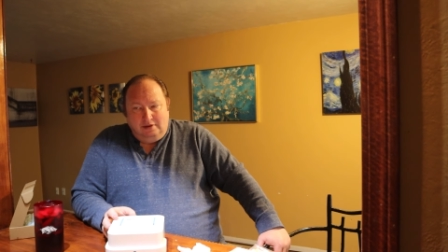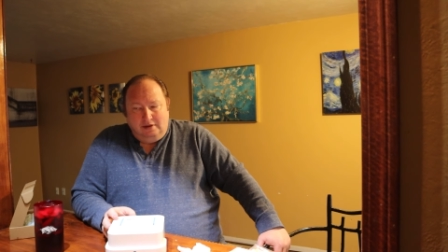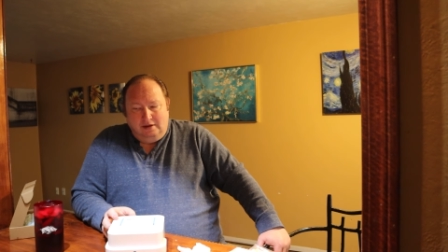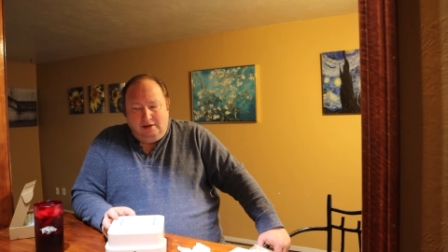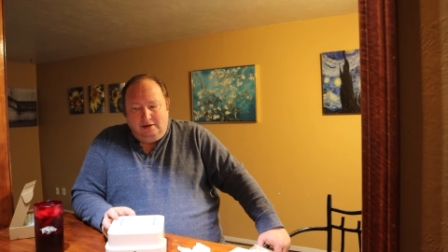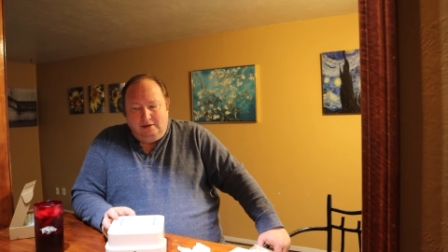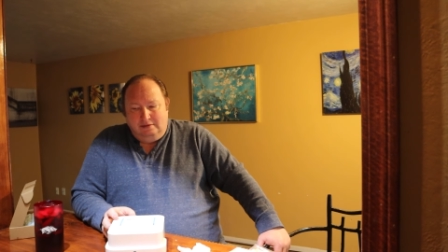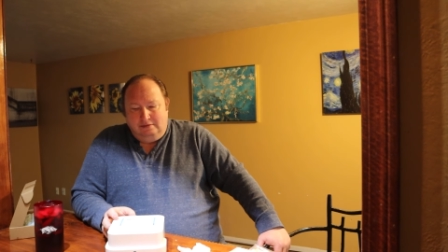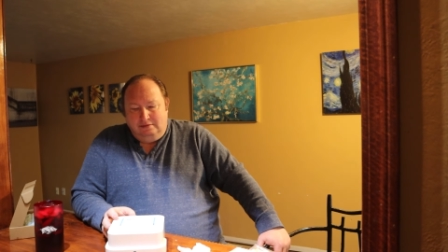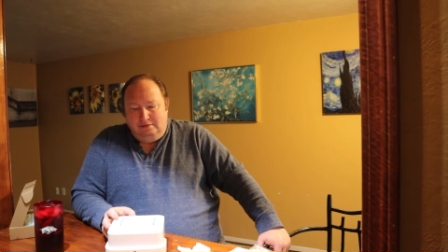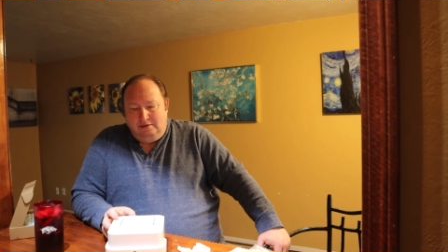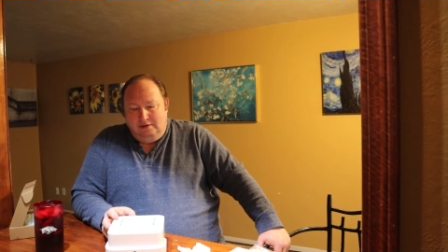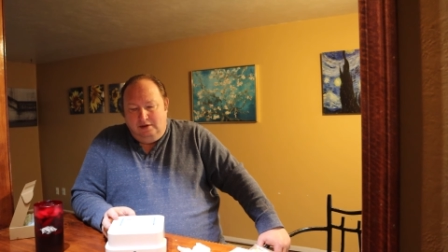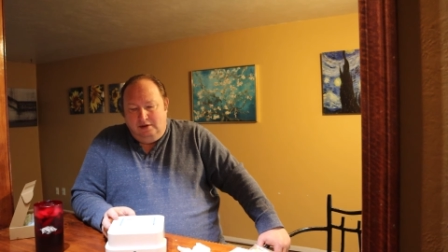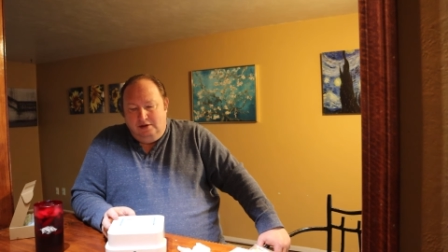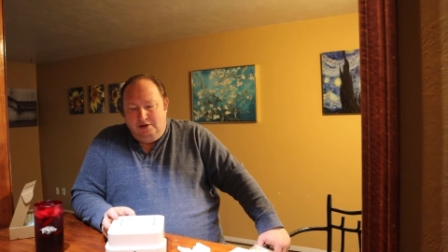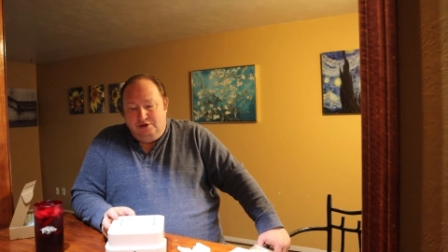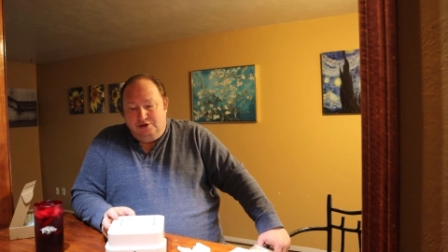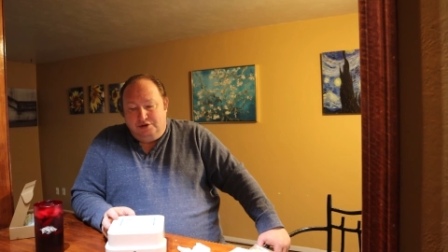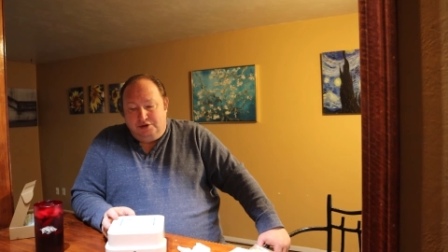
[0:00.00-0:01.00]
uh,
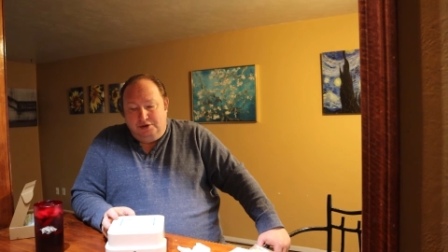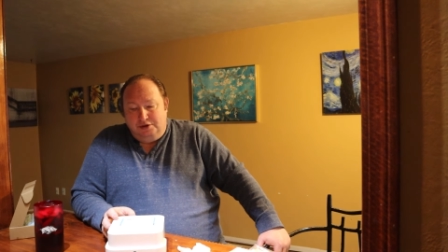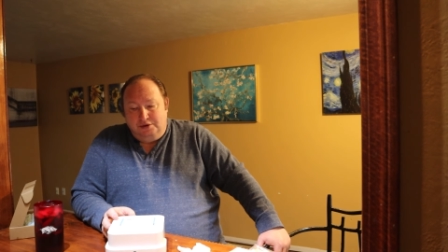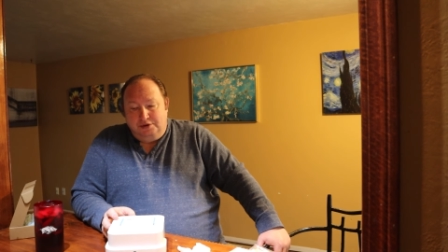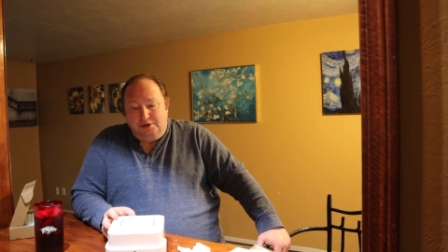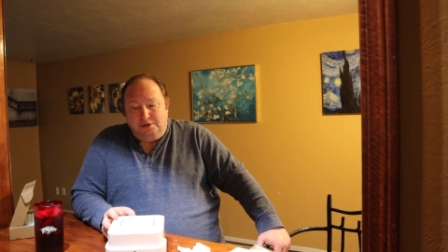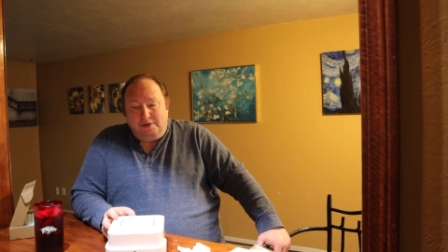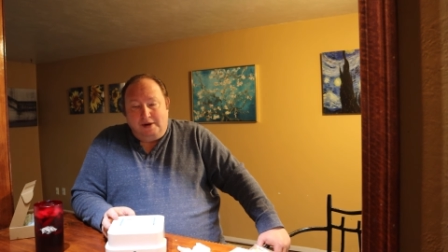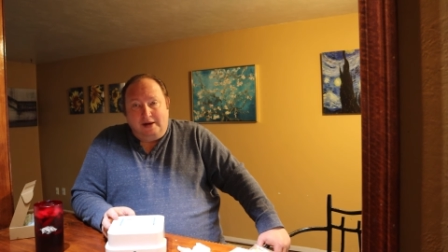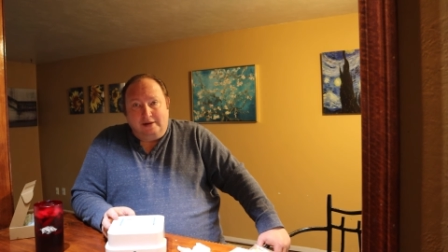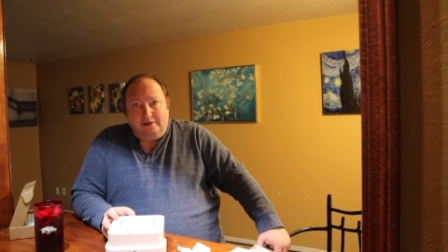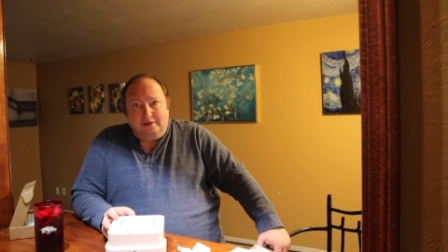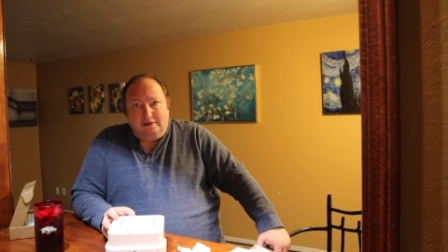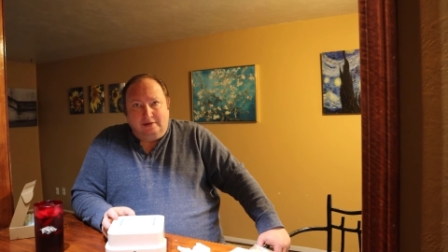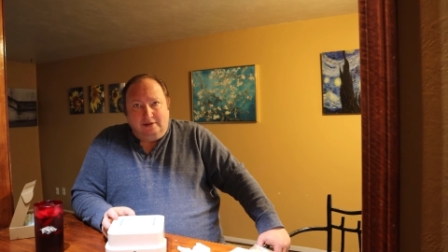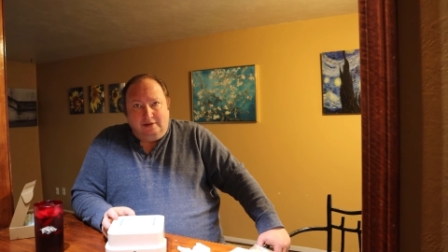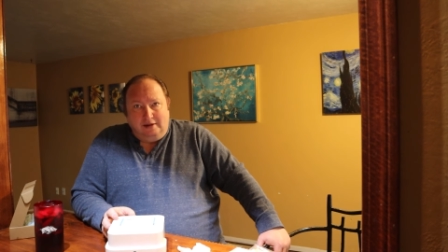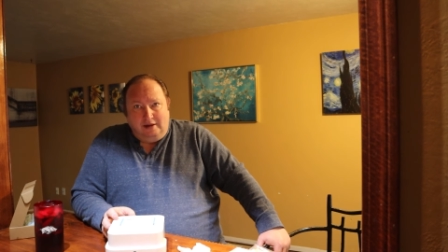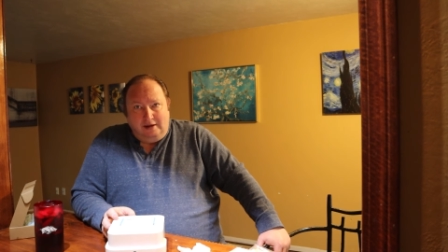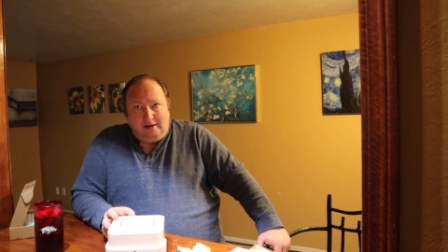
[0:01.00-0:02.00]
sooner rather
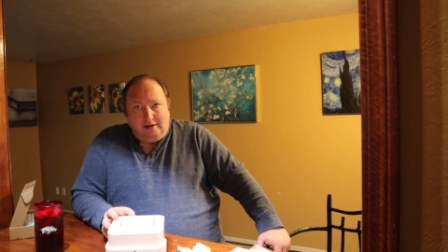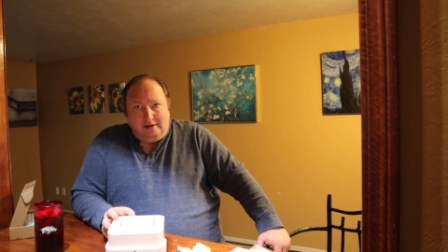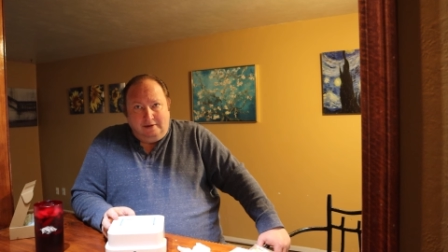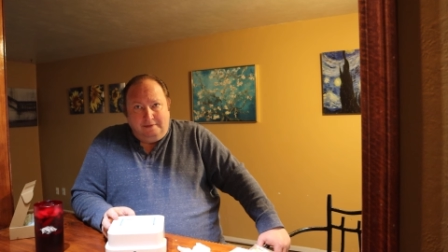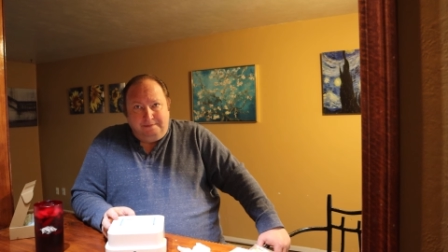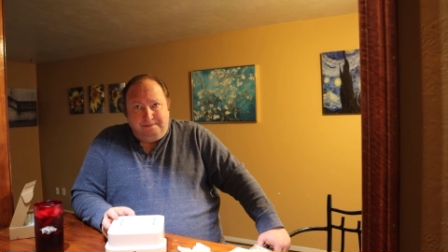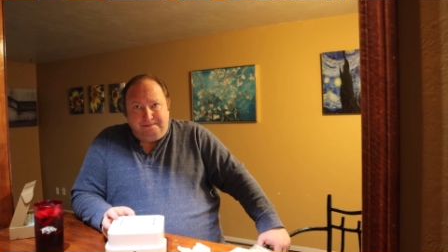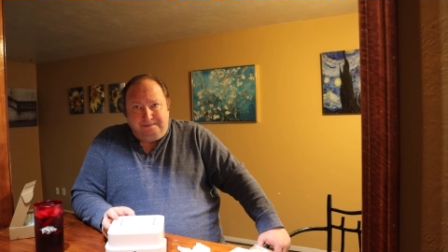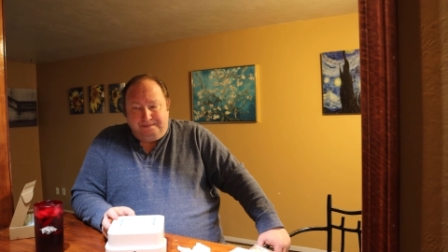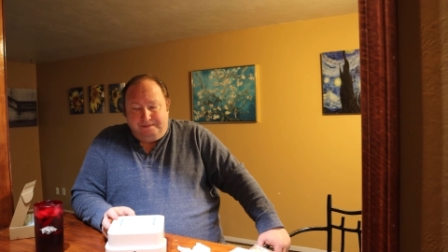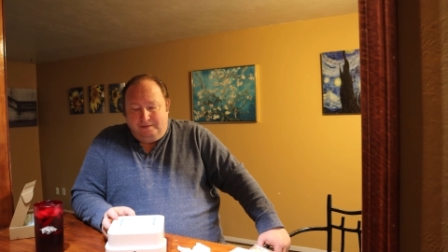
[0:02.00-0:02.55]
than later.